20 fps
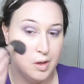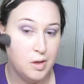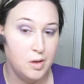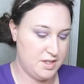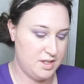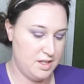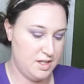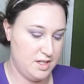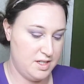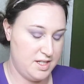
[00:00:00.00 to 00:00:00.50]
I'm
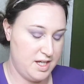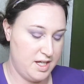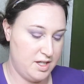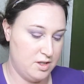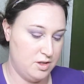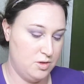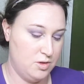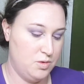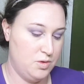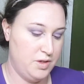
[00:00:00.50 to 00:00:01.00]
going to take a
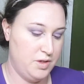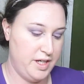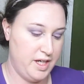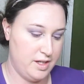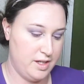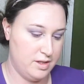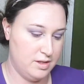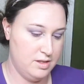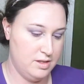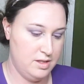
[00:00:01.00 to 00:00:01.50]

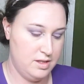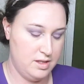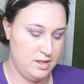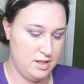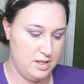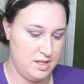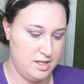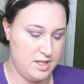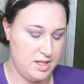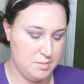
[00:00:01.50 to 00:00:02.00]
L'Oreal
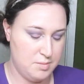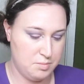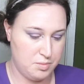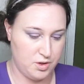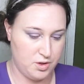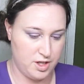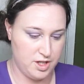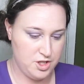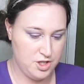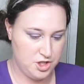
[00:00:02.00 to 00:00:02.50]
dip
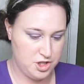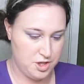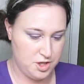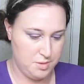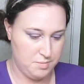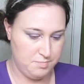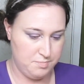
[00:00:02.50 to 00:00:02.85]
brush.